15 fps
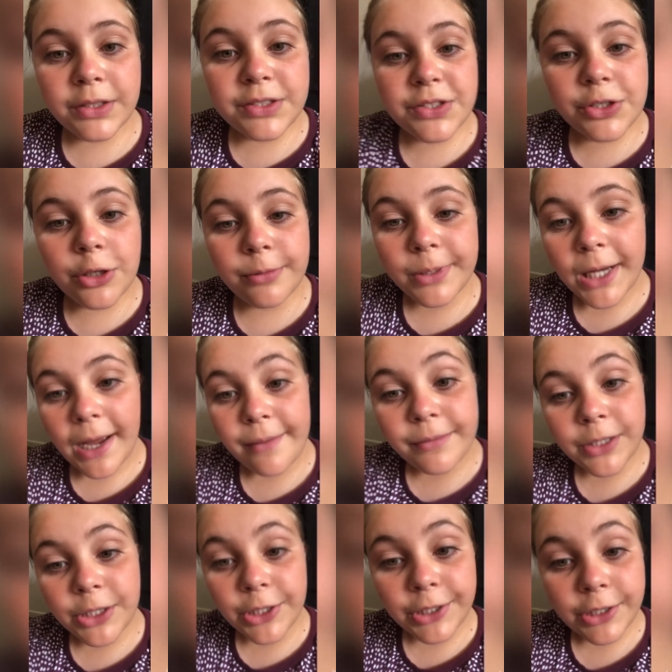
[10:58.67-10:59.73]
scuba
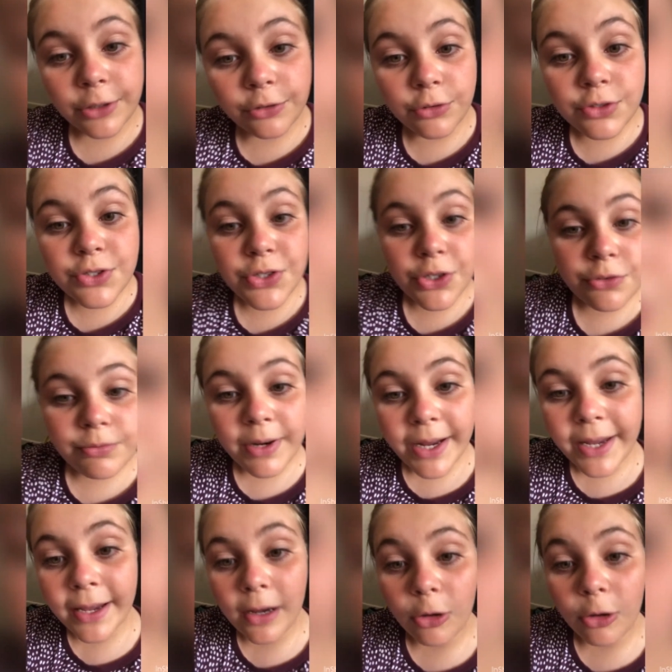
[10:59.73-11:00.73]
diving, you can also wear a